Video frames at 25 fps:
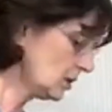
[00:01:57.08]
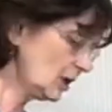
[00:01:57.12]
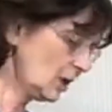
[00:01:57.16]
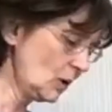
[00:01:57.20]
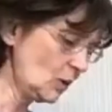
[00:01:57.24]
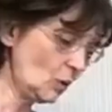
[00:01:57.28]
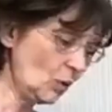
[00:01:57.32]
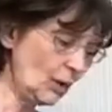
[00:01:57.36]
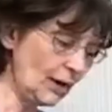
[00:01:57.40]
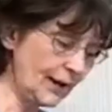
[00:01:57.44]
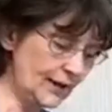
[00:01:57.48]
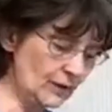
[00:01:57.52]
a
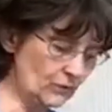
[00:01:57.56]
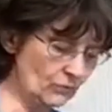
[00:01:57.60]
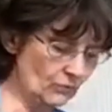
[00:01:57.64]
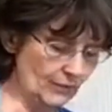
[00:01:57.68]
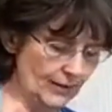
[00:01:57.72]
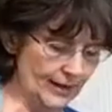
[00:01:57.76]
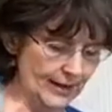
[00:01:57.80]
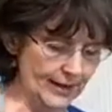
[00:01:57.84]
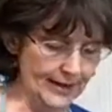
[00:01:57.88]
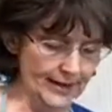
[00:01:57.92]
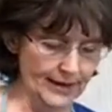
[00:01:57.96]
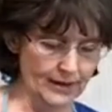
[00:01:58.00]
white
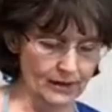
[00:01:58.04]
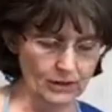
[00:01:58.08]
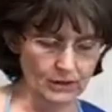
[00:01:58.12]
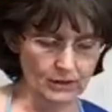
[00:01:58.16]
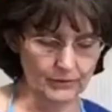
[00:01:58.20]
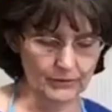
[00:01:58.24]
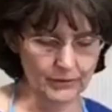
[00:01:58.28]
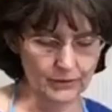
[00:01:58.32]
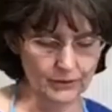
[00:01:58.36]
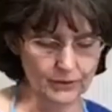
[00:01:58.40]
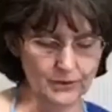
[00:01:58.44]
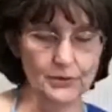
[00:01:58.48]
rag,
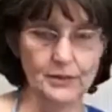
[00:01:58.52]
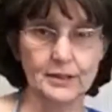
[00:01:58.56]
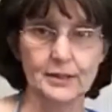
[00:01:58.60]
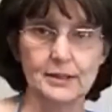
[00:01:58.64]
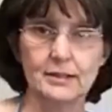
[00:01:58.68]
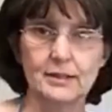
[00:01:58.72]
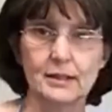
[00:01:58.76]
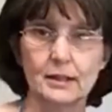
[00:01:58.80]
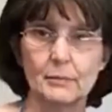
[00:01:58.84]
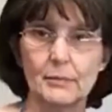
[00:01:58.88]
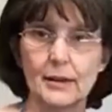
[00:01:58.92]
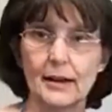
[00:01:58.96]
although you can
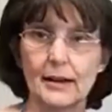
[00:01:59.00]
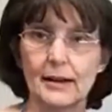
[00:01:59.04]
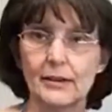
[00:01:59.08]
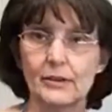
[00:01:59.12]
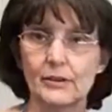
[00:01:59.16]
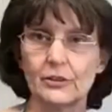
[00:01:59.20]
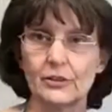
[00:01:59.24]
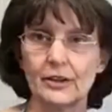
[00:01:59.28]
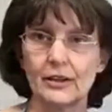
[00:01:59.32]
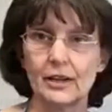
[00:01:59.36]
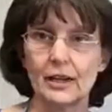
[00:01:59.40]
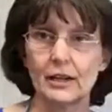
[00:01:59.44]
see mine
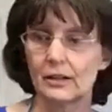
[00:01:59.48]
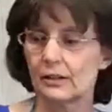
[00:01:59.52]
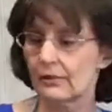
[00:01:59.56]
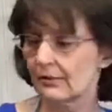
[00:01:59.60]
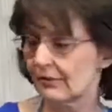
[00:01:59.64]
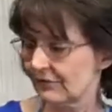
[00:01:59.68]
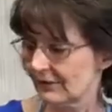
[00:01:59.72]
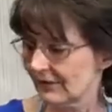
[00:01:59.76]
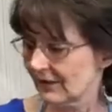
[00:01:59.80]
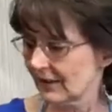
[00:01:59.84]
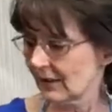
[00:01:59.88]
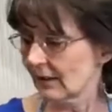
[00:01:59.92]
are kind of
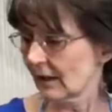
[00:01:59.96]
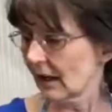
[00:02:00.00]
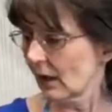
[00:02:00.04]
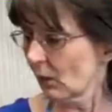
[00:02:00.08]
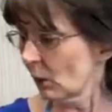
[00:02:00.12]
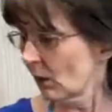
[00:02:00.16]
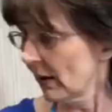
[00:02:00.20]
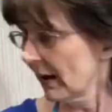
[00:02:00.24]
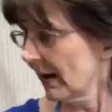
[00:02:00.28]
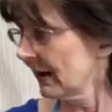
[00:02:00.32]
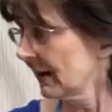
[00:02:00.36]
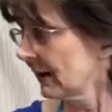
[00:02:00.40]
not
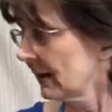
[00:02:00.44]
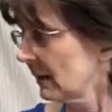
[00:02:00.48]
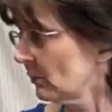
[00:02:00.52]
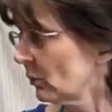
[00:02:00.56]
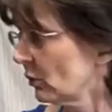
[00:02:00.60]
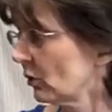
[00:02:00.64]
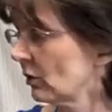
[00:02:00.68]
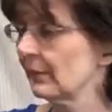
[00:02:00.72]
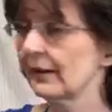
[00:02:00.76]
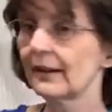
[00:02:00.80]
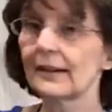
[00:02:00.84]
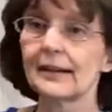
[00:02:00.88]
white
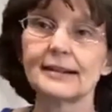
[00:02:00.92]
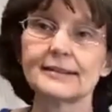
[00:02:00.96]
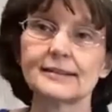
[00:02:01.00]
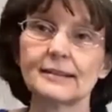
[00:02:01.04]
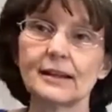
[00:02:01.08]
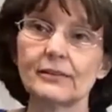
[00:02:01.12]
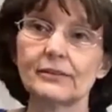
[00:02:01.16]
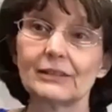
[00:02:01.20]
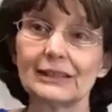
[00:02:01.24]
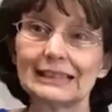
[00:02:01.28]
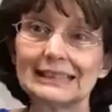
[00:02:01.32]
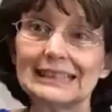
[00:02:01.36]
anymore because
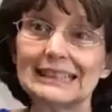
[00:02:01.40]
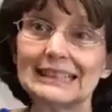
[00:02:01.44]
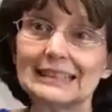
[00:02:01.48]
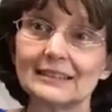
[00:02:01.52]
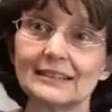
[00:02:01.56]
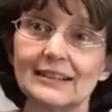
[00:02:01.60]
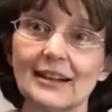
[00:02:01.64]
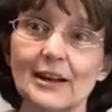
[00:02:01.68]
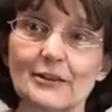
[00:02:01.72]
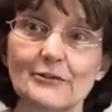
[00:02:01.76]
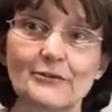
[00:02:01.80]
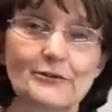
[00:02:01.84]
I've cleaned a
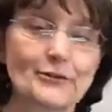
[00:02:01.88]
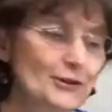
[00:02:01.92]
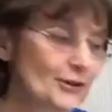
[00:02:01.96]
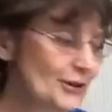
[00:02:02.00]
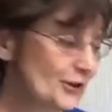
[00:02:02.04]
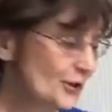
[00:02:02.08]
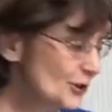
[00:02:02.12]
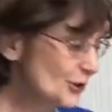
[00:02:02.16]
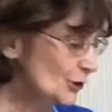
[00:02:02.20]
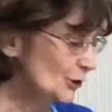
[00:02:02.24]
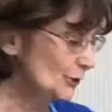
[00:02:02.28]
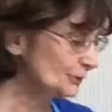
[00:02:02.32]
lot of
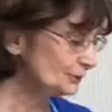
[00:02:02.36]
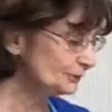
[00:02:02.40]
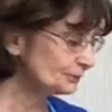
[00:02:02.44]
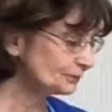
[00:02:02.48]
furniture.